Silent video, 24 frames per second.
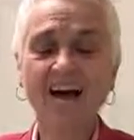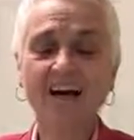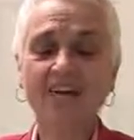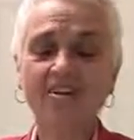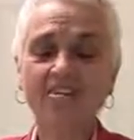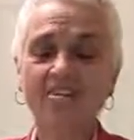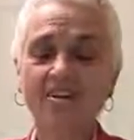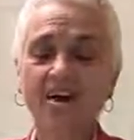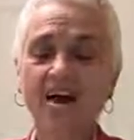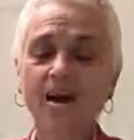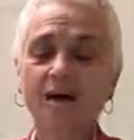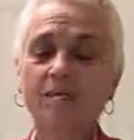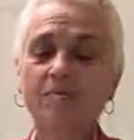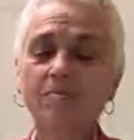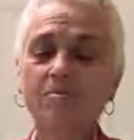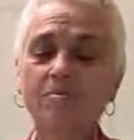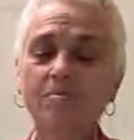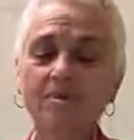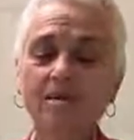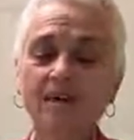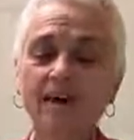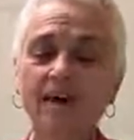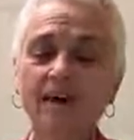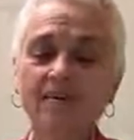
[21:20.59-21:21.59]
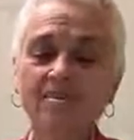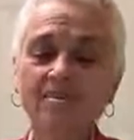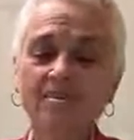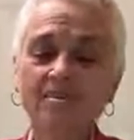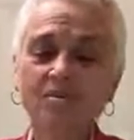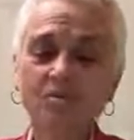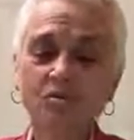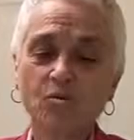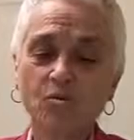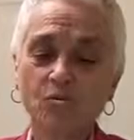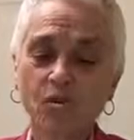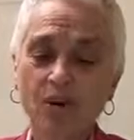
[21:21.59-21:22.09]
Alarmed at the
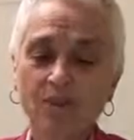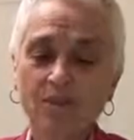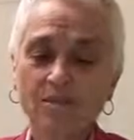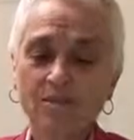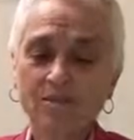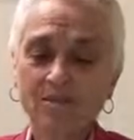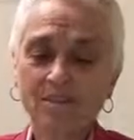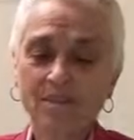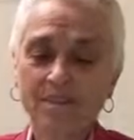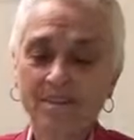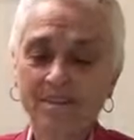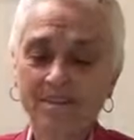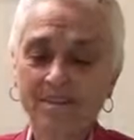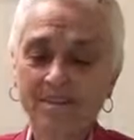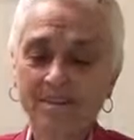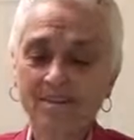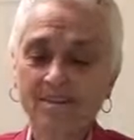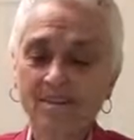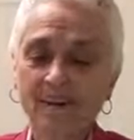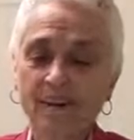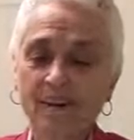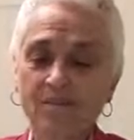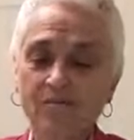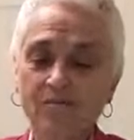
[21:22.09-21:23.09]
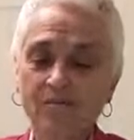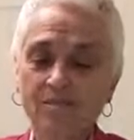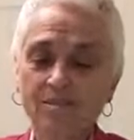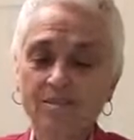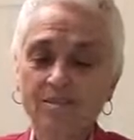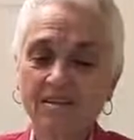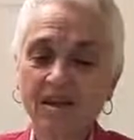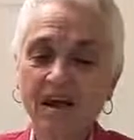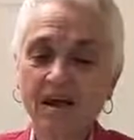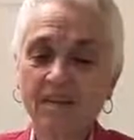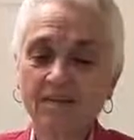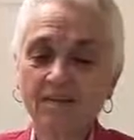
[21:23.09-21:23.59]
supremacy, the
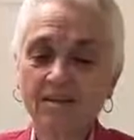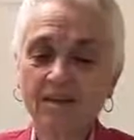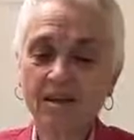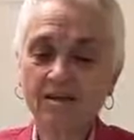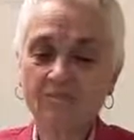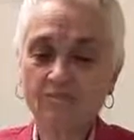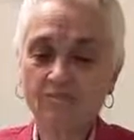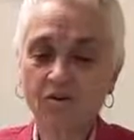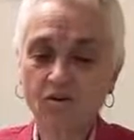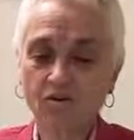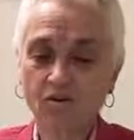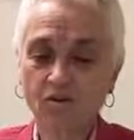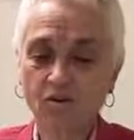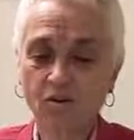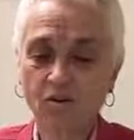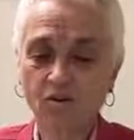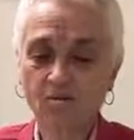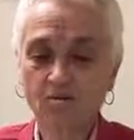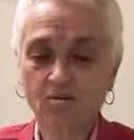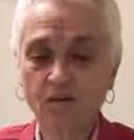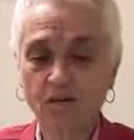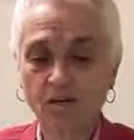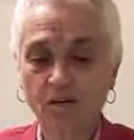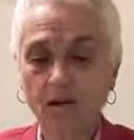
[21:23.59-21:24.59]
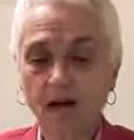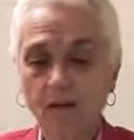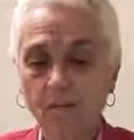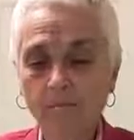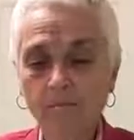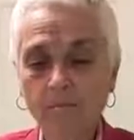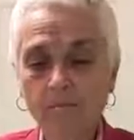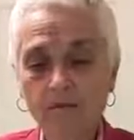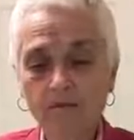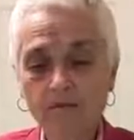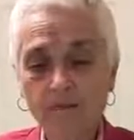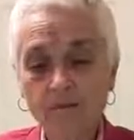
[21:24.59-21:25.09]
Devas now came to terms and
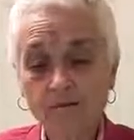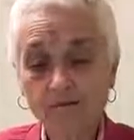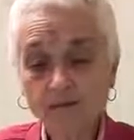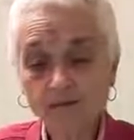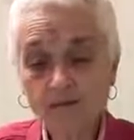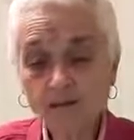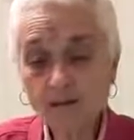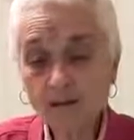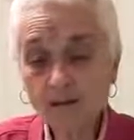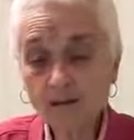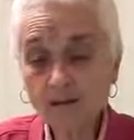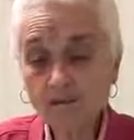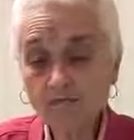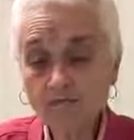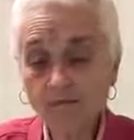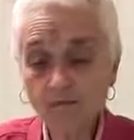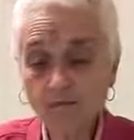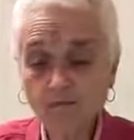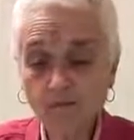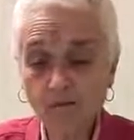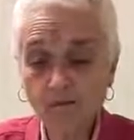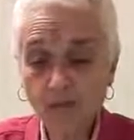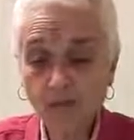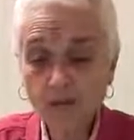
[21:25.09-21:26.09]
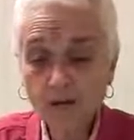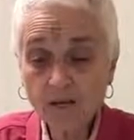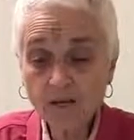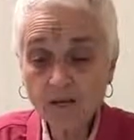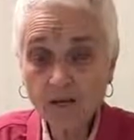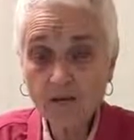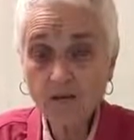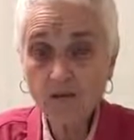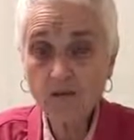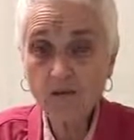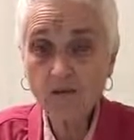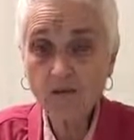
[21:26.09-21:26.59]
humbly entreated
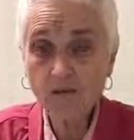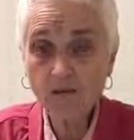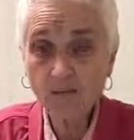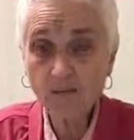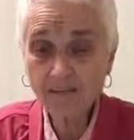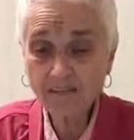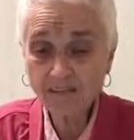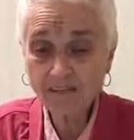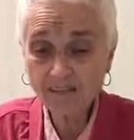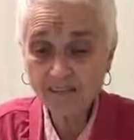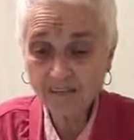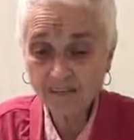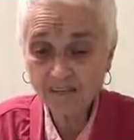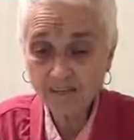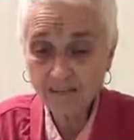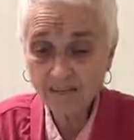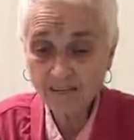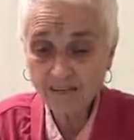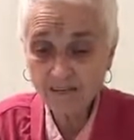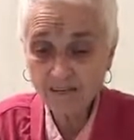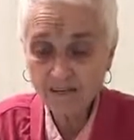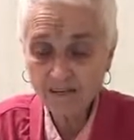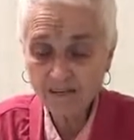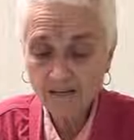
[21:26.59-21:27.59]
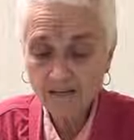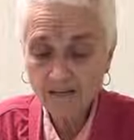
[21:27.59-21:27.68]
Vishvamrita to desist.